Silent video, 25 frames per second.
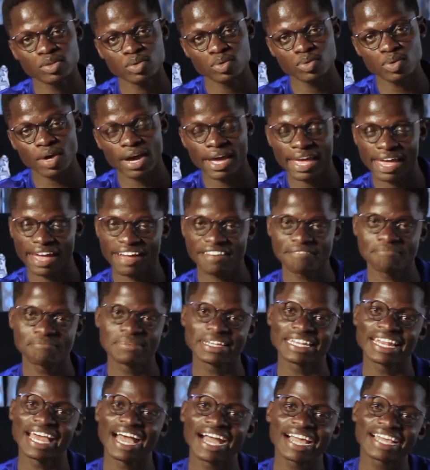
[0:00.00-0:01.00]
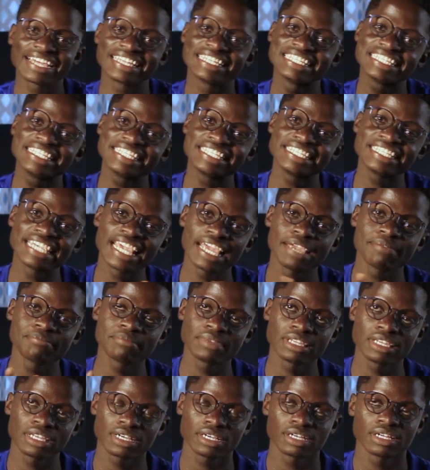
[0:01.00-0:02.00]
2, I have been acne
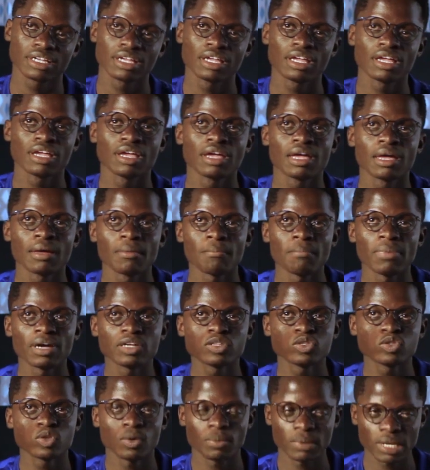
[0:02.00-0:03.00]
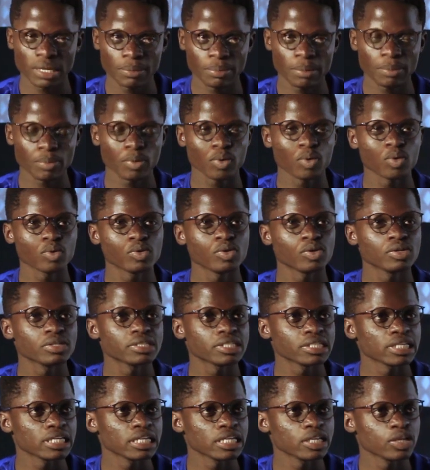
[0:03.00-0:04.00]
shamed by so many people who
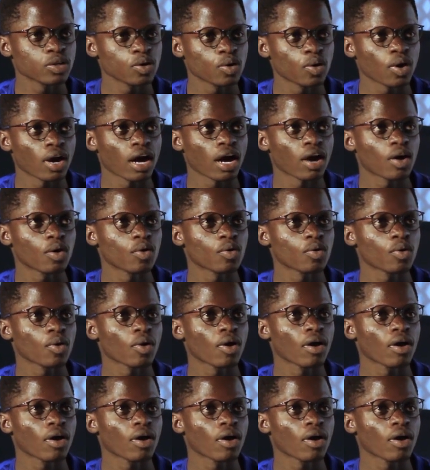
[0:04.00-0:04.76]
don't really know how